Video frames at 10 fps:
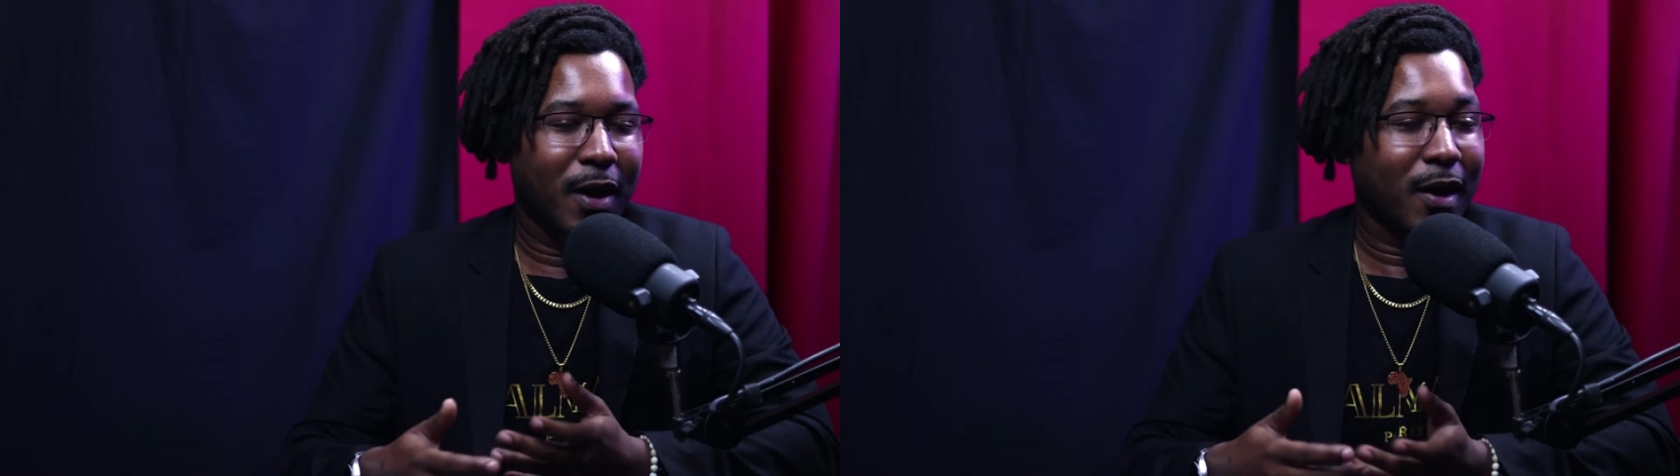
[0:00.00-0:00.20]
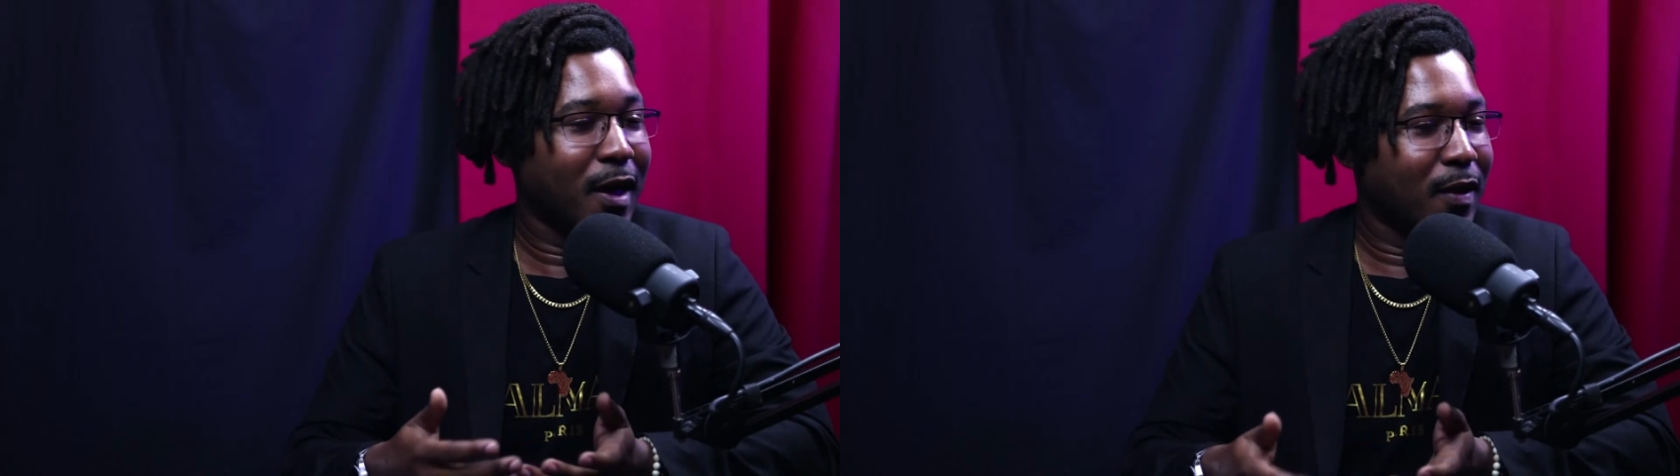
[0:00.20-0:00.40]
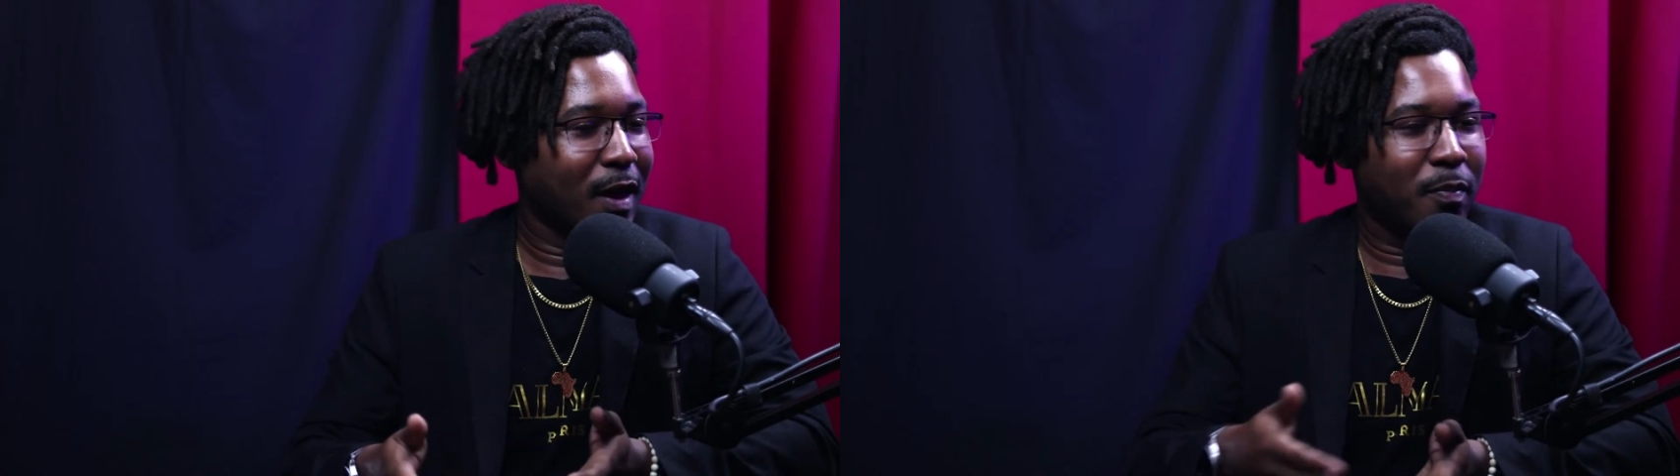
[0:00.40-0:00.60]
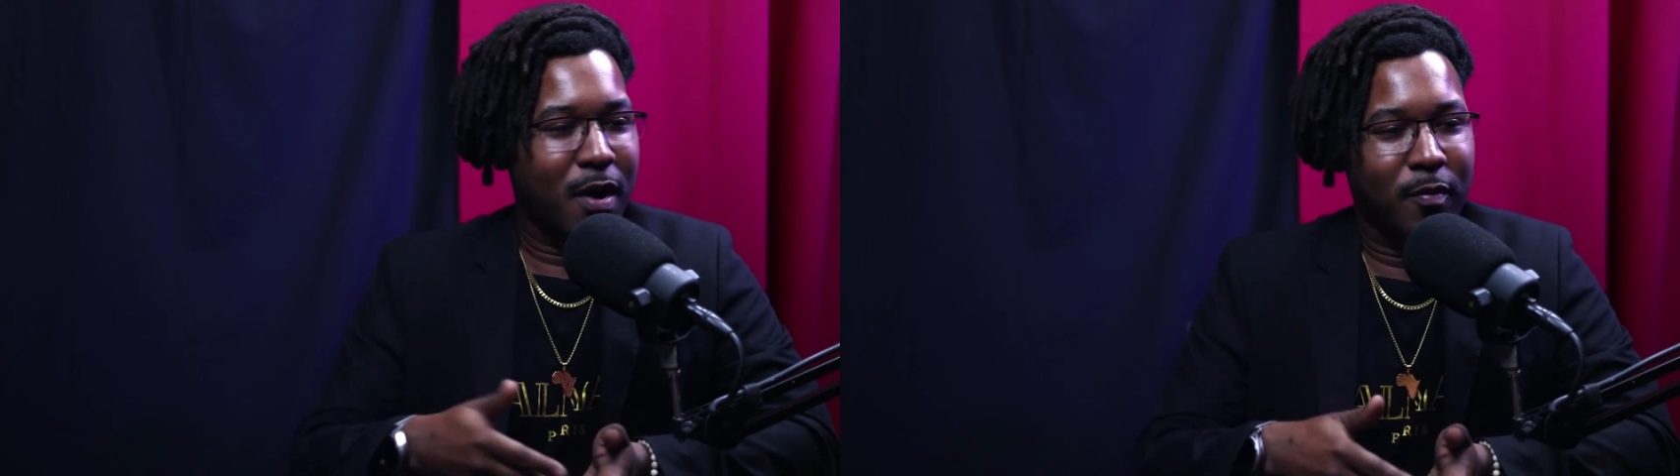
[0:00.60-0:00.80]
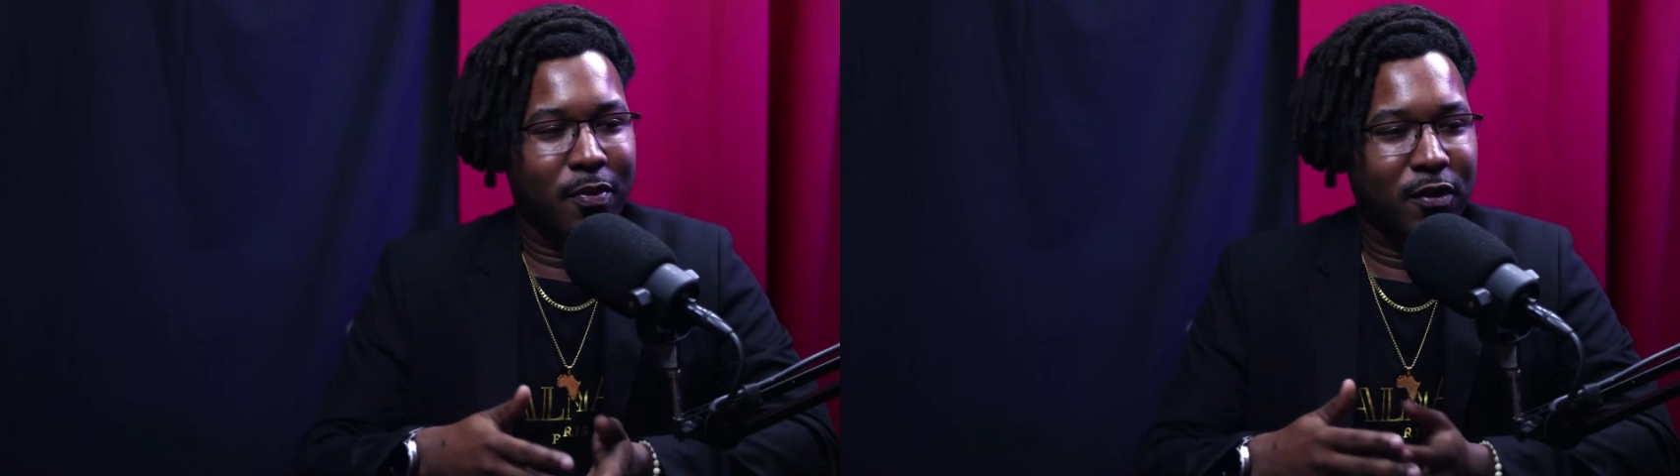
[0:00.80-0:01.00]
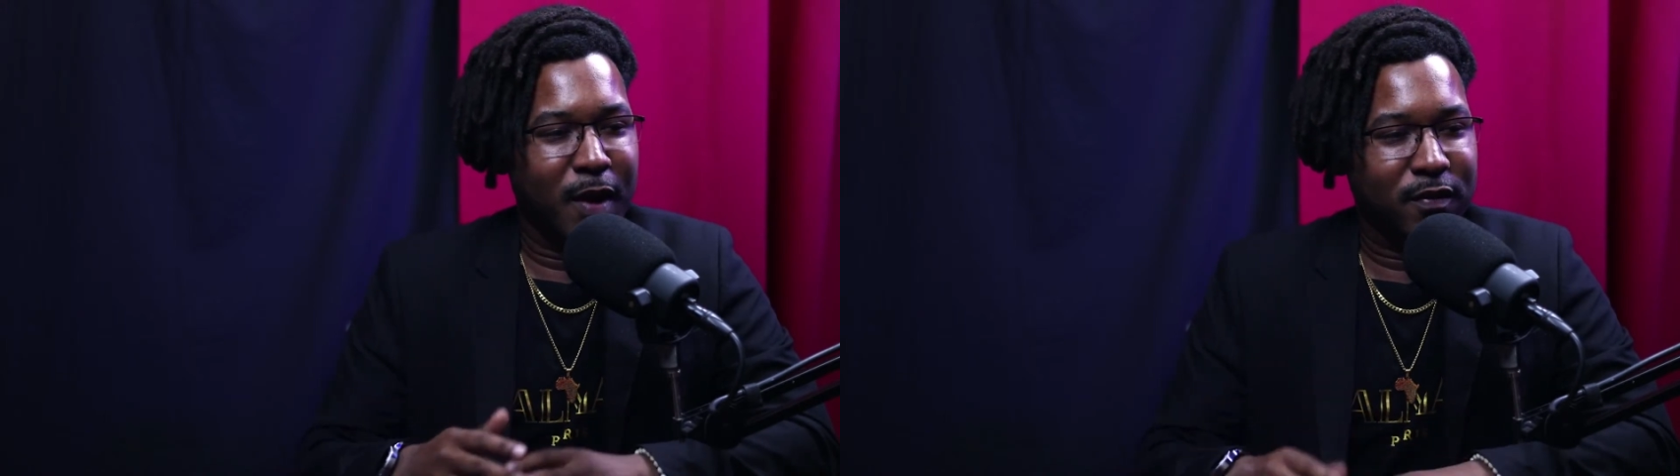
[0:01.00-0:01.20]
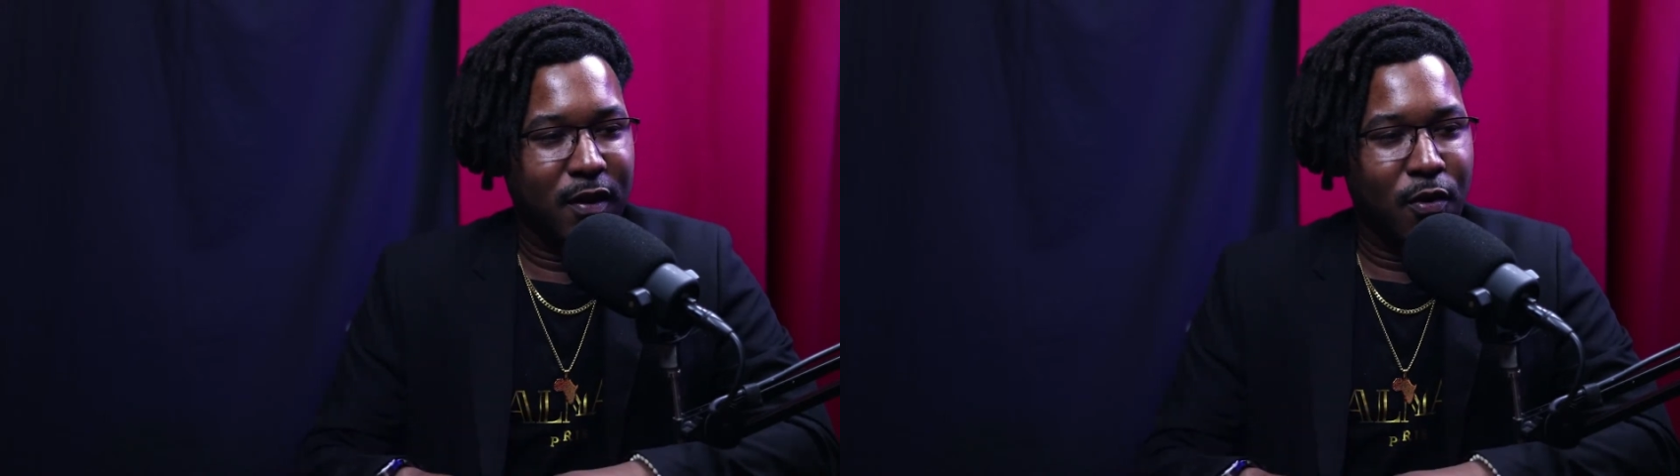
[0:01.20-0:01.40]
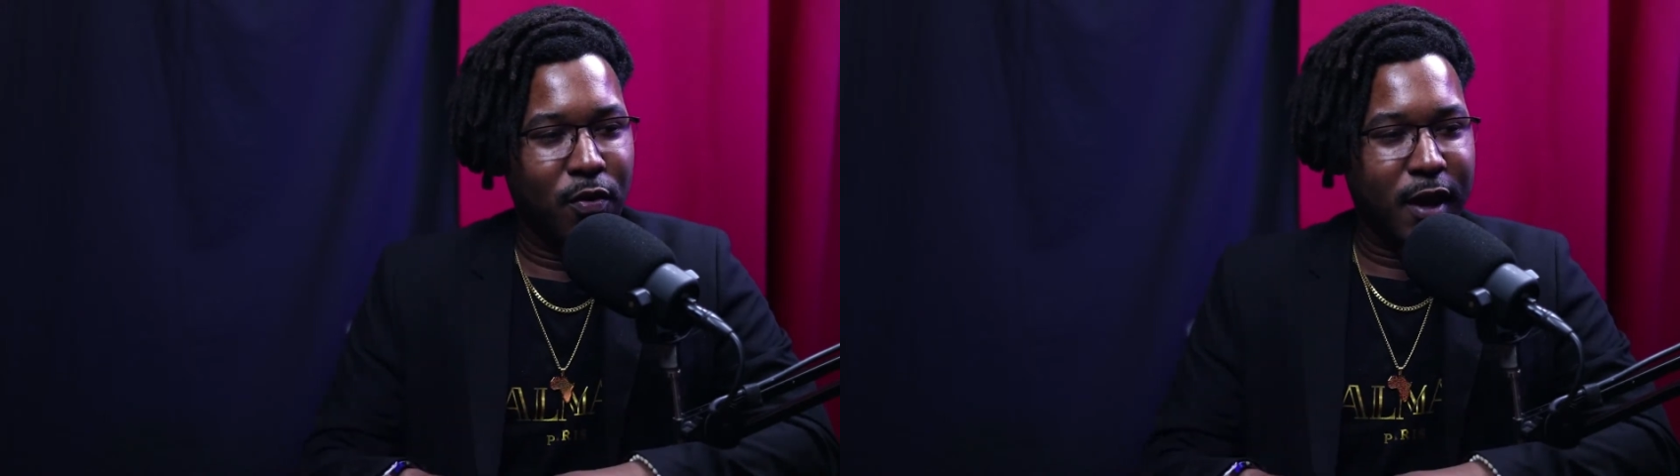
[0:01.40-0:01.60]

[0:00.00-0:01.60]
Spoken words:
I'm like, again, that probably brings back to the whole